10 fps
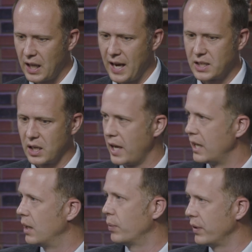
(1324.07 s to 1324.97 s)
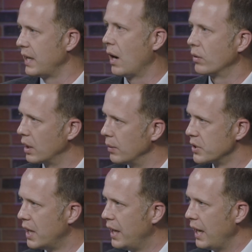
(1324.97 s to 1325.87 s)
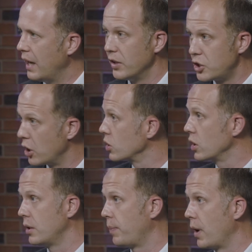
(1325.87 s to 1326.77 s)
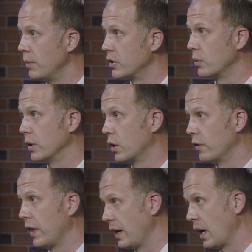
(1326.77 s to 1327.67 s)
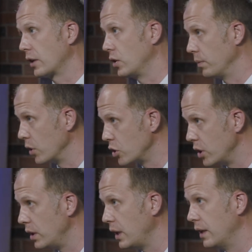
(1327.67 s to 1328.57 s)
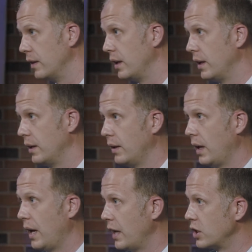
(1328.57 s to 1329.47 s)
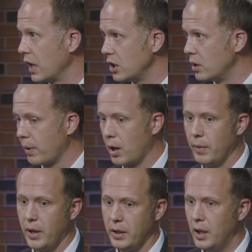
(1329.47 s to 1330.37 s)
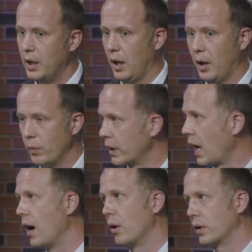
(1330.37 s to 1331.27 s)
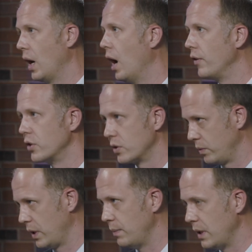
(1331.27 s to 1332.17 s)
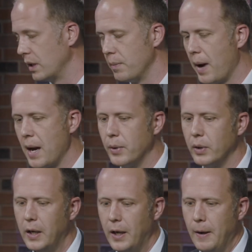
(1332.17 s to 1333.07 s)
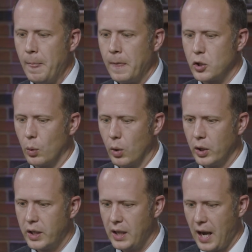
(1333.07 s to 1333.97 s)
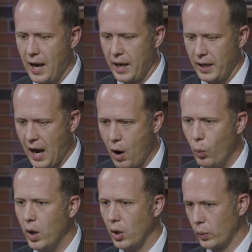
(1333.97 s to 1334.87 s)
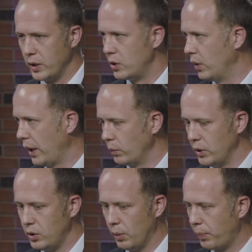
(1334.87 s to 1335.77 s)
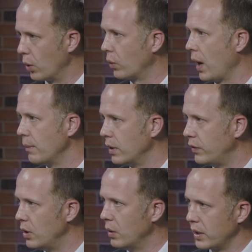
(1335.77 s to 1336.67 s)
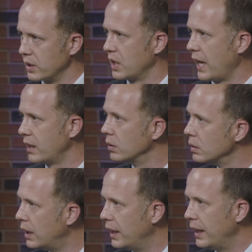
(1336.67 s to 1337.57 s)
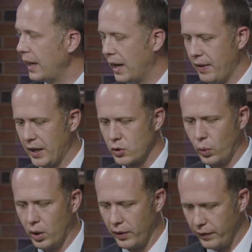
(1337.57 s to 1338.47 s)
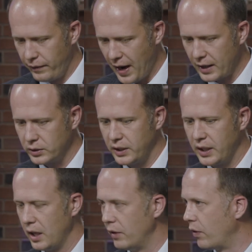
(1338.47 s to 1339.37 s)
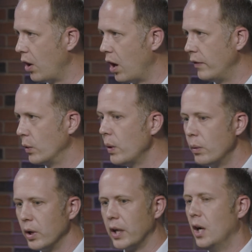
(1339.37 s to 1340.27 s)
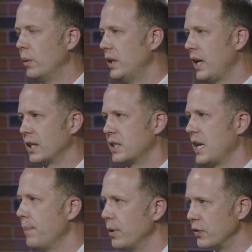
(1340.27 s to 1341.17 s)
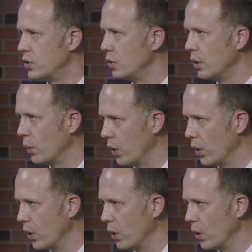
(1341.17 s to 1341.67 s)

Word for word: class line up with the outcomes. Right. And the chairs of the departments are really over that. Dr. Demergent right. in the uh, education department, uh, Rick Hauk and others. He'd be in the Bible. So we're looking at how well are we doing. We do a program review on a cycle and that's where the faculty get involved and we really we take a sample of student